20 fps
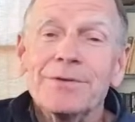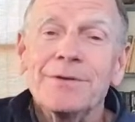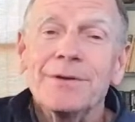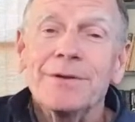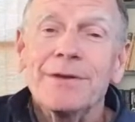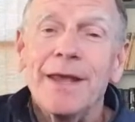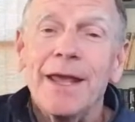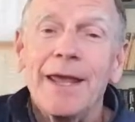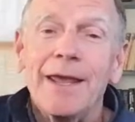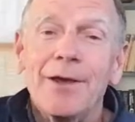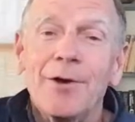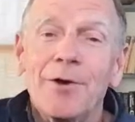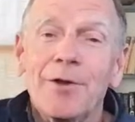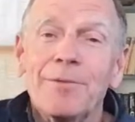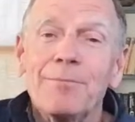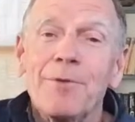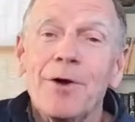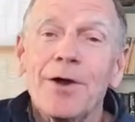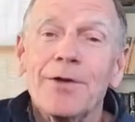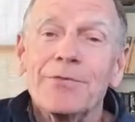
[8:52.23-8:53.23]
today
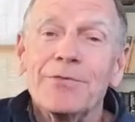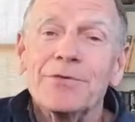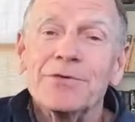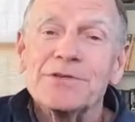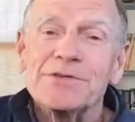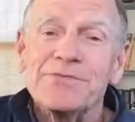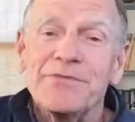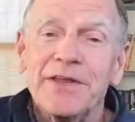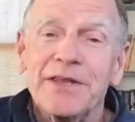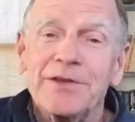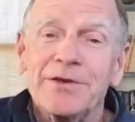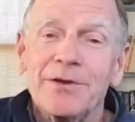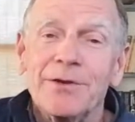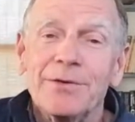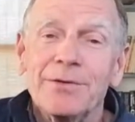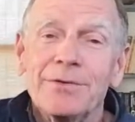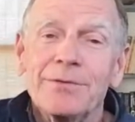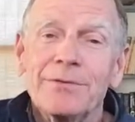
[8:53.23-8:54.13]
on Martha's Vineyard.